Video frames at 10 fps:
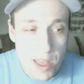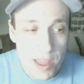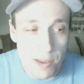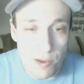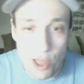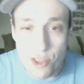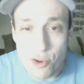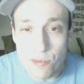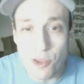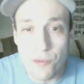in
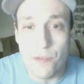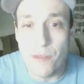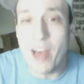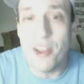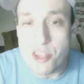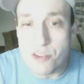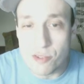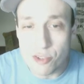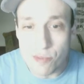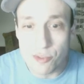terms of the value,
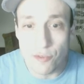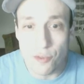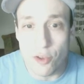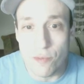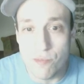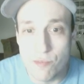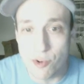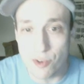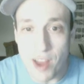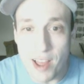in terms of the
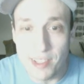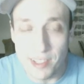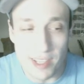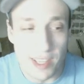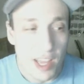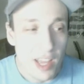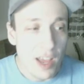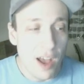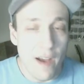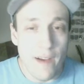morality.
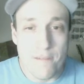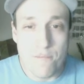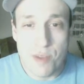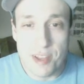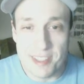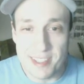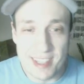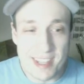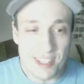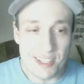But
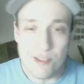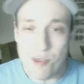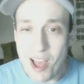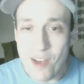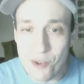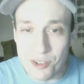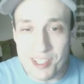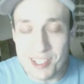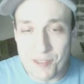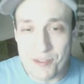since you have all
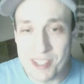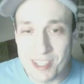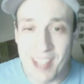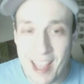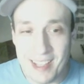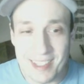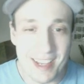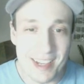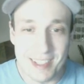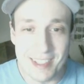these different states
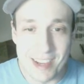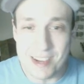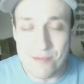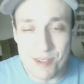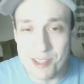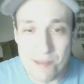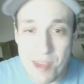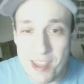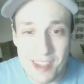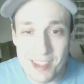and it's anyone's
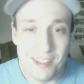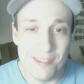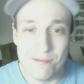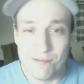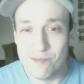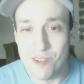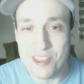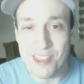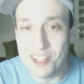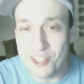opinion
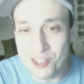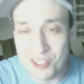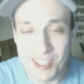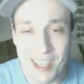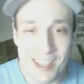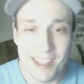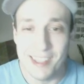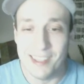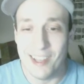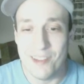when they should
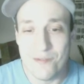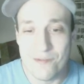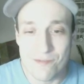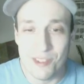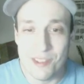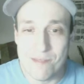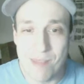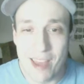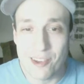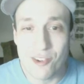say life really
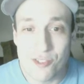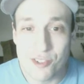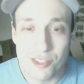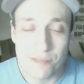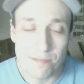matters,